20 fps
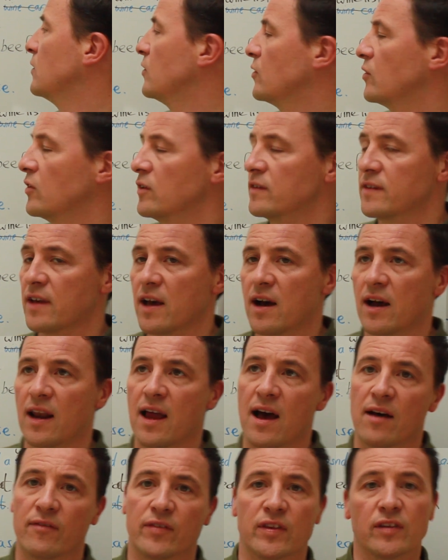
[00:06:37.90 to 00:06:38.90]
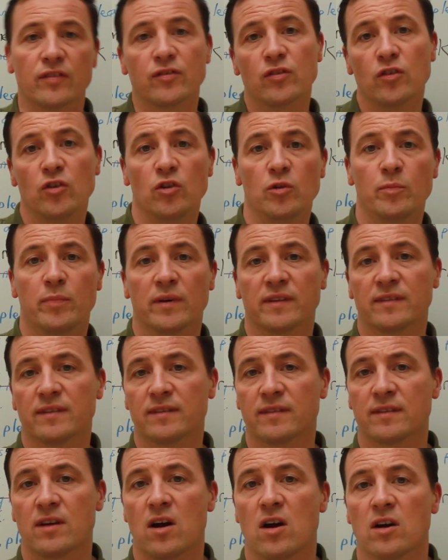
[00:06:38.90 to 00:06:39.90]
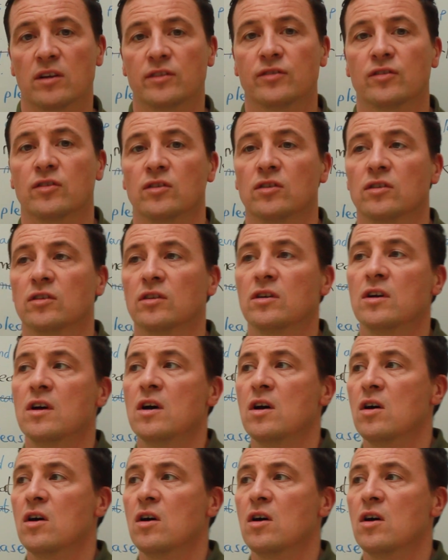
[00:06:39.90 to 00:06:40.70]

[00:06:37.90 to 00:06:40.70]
So you say I'll have the soup as a starter,